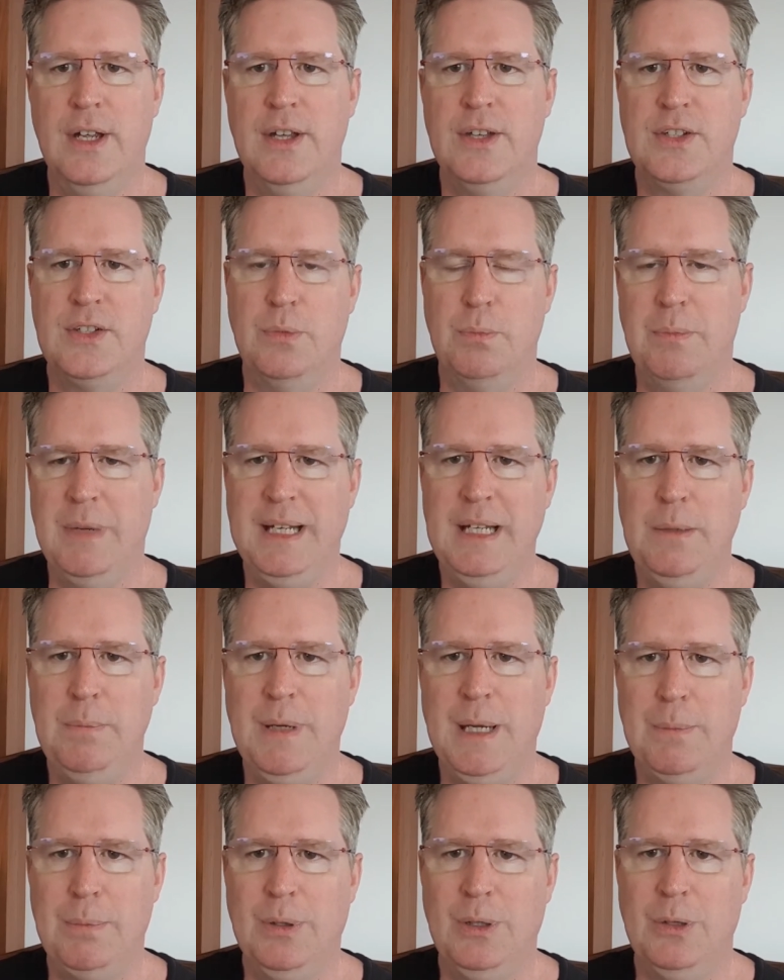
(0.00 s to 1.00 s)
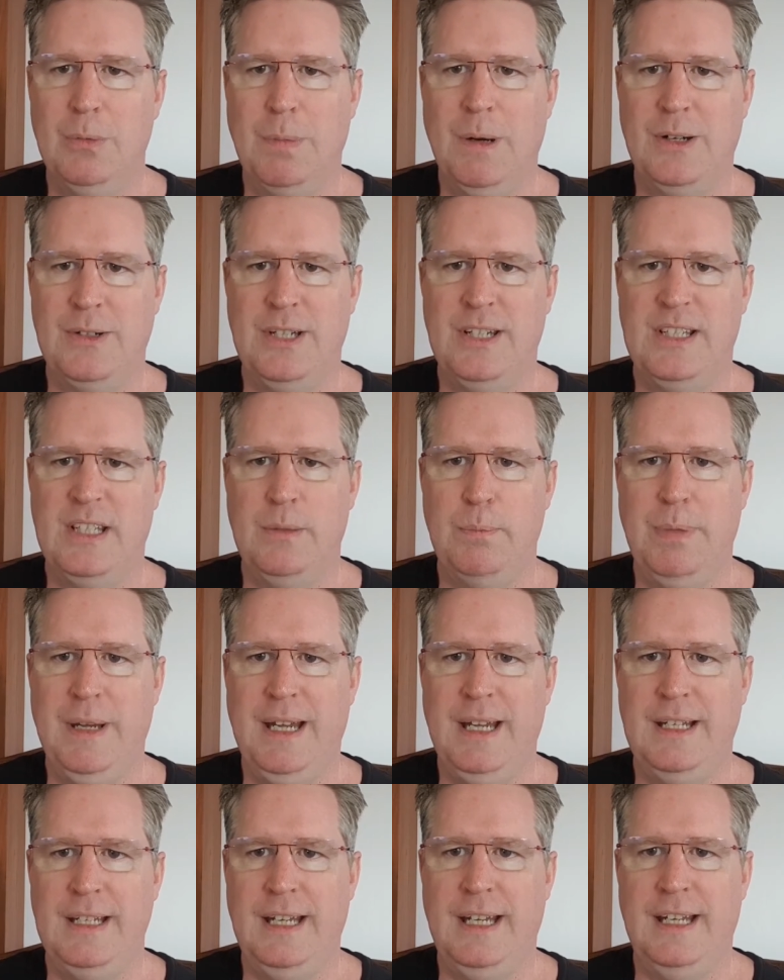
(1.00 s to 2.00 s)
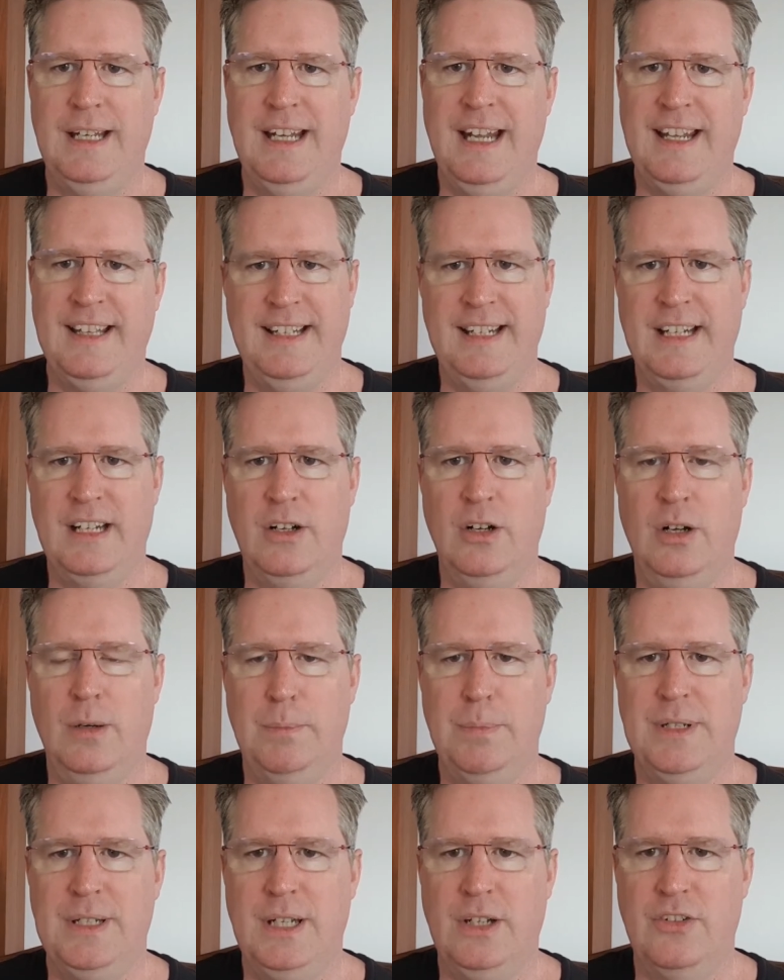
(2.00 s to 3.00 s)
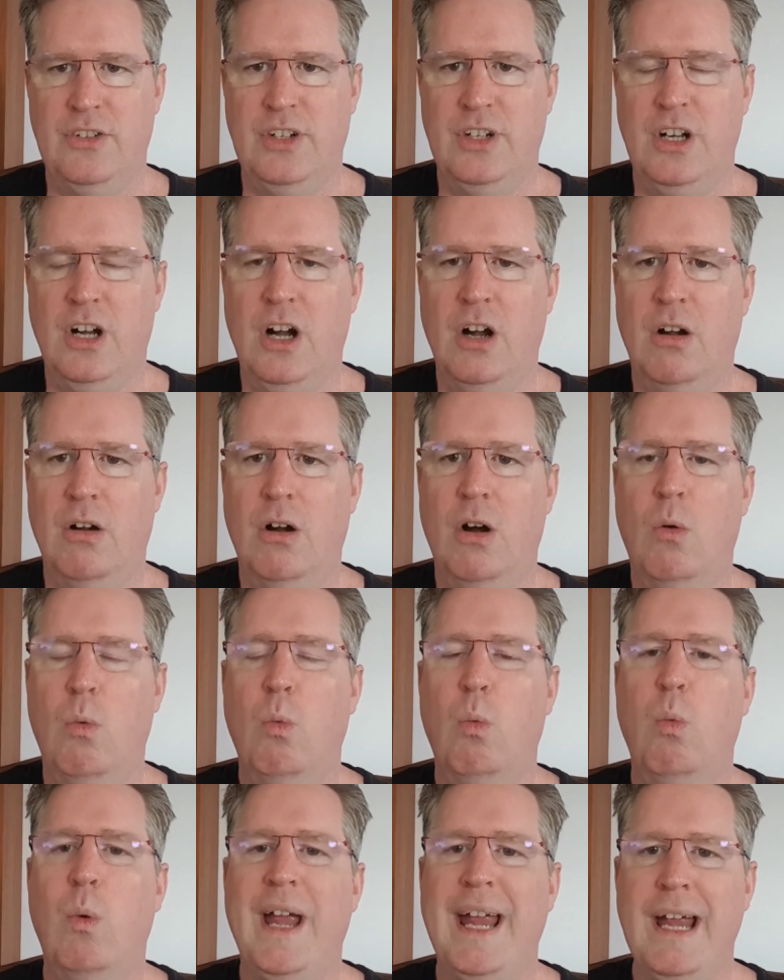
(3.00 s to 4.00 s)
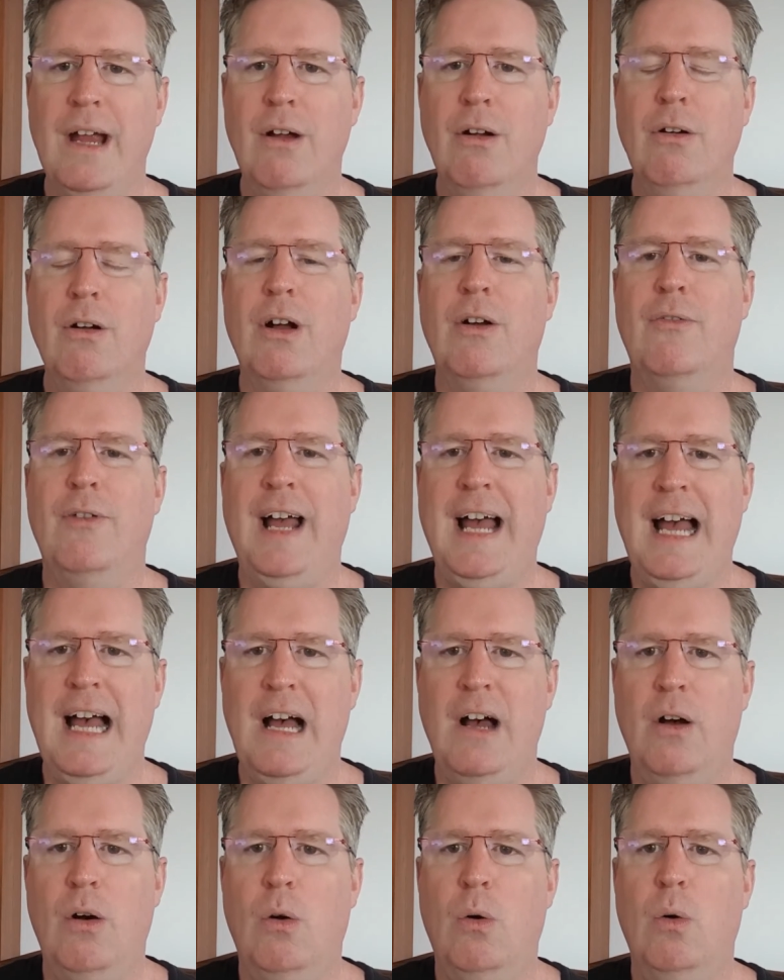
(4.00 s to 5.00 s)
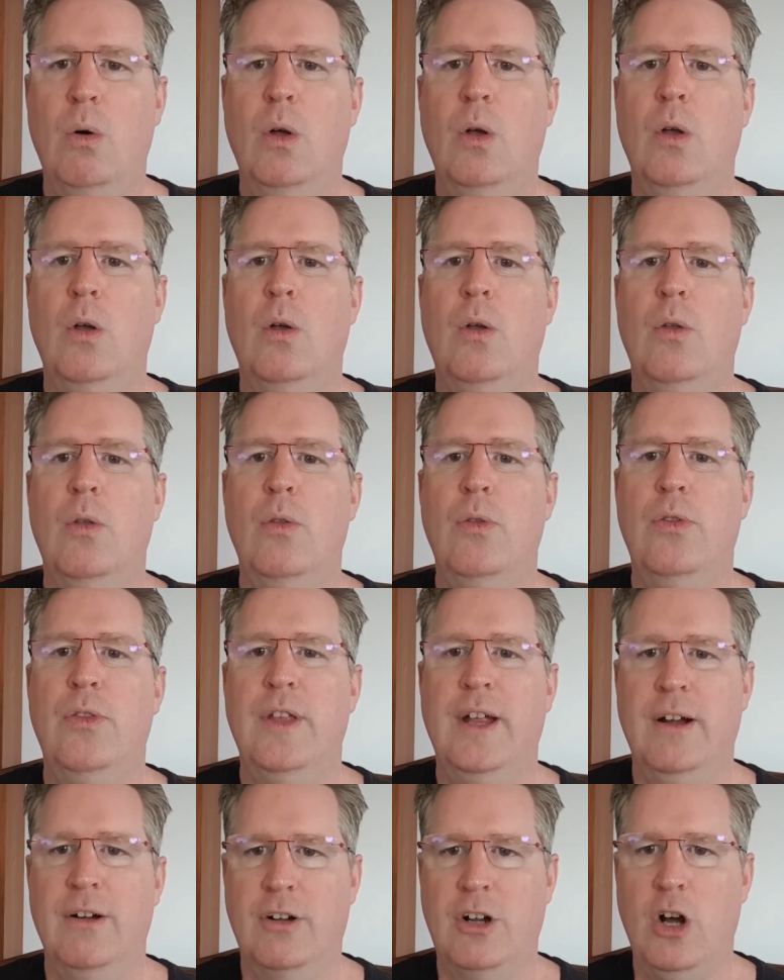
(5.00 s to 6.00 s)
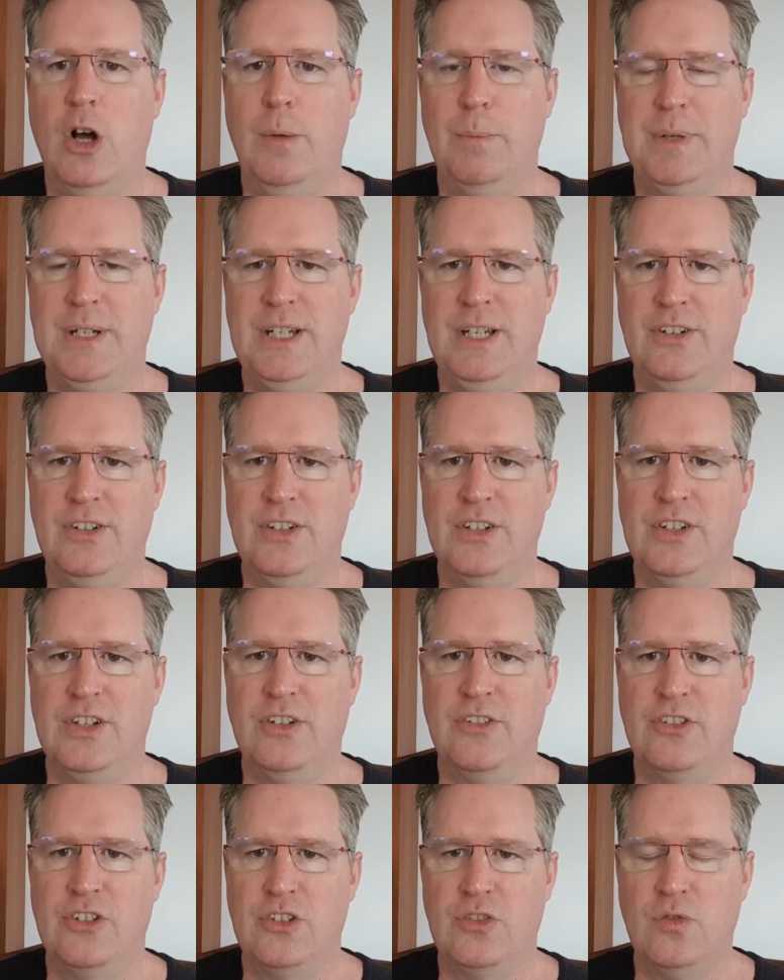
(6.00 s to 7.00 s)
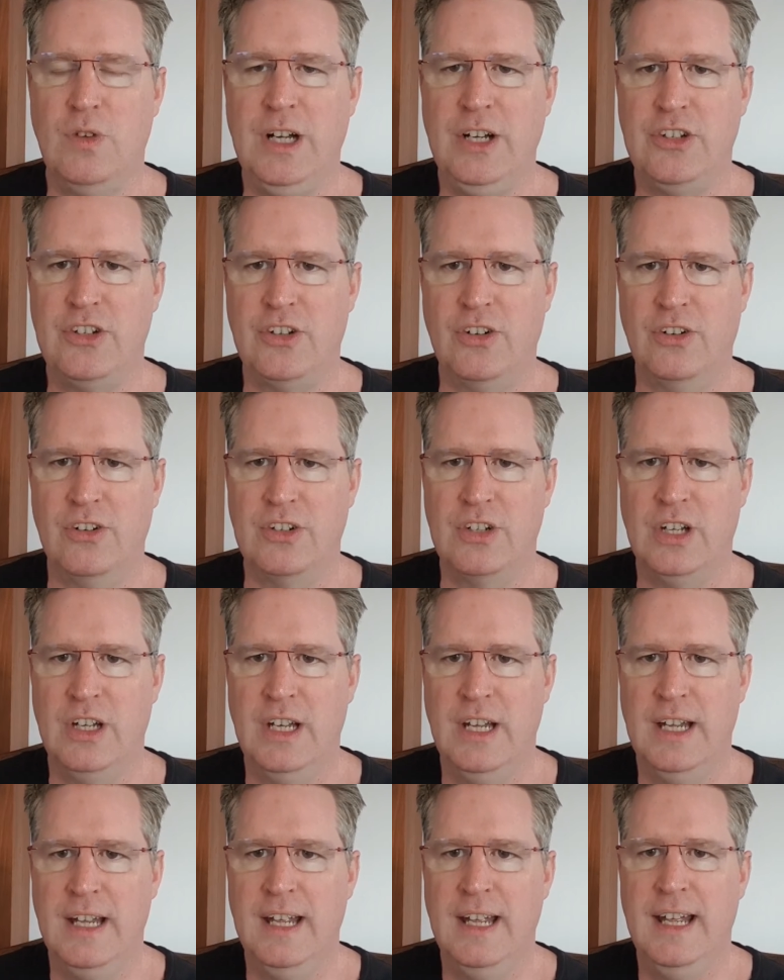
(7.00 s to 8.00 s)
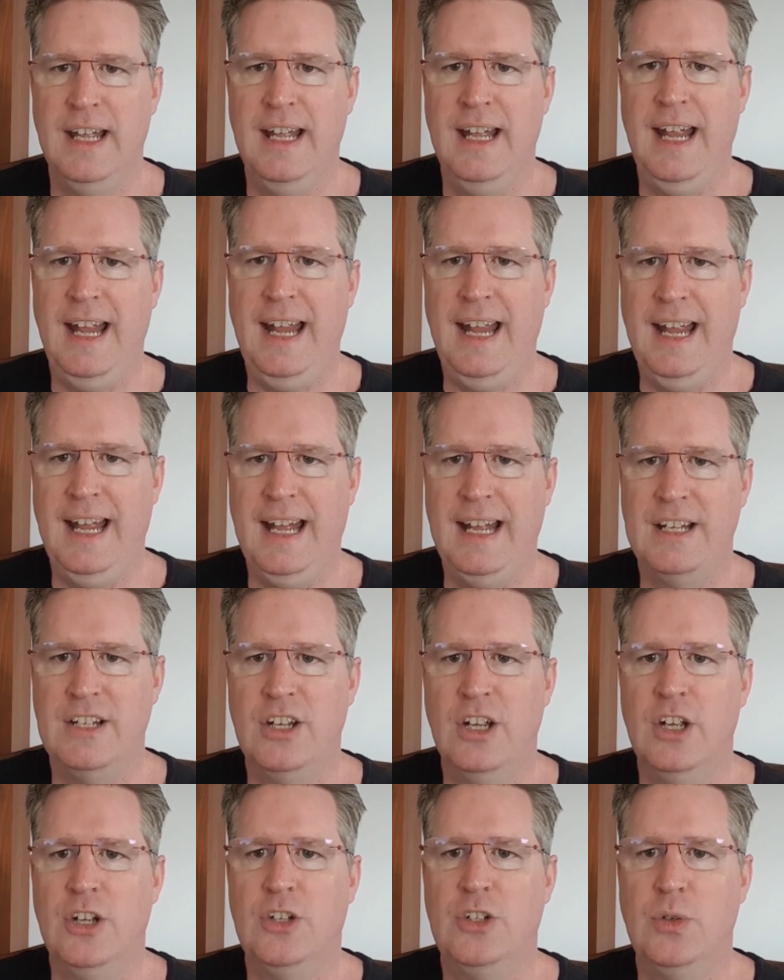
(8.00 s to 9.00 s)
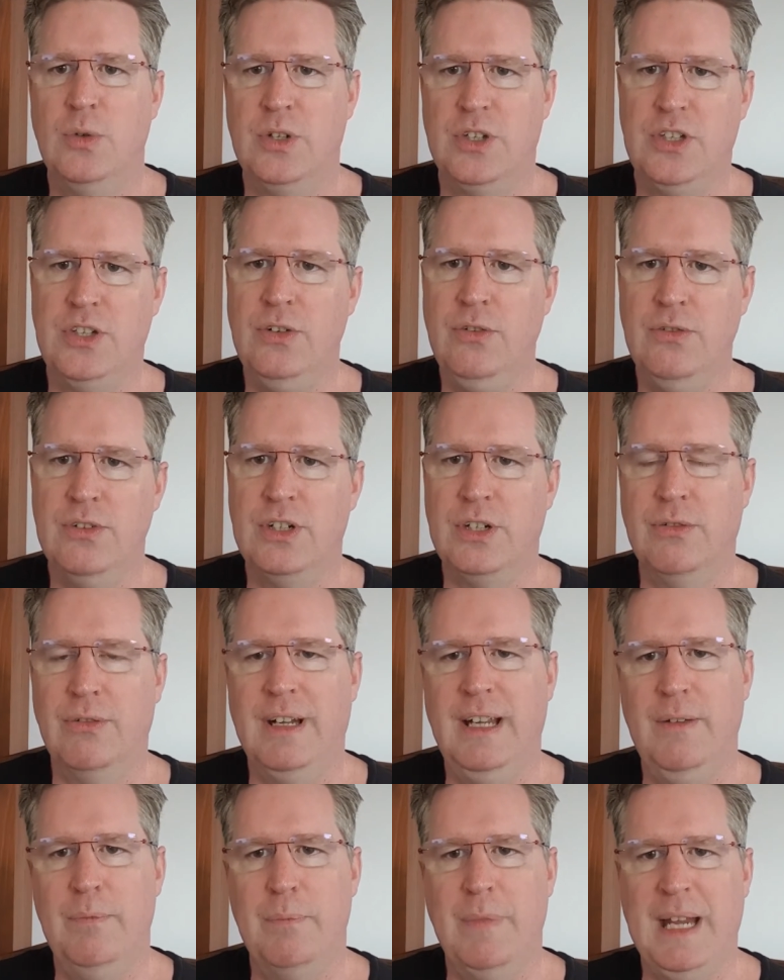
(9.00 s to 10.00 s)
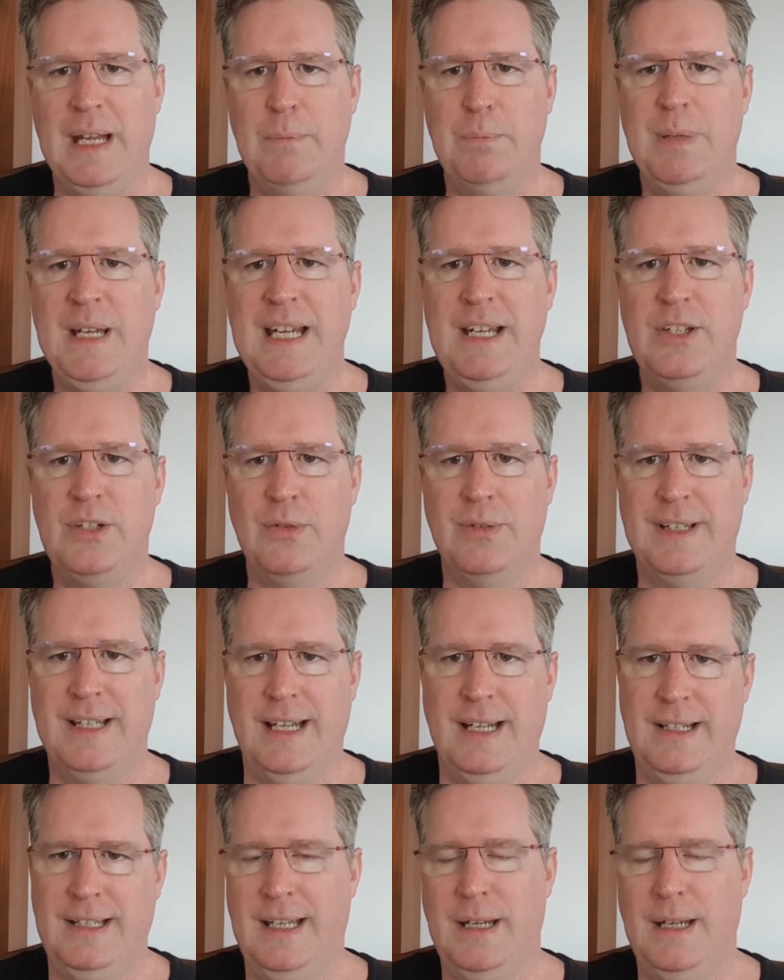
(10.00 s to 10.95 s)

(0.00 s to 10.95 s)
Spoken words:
So many people who participate in athletic competition are aware of how their competitions are structured, and to a certain degree have made peace with it.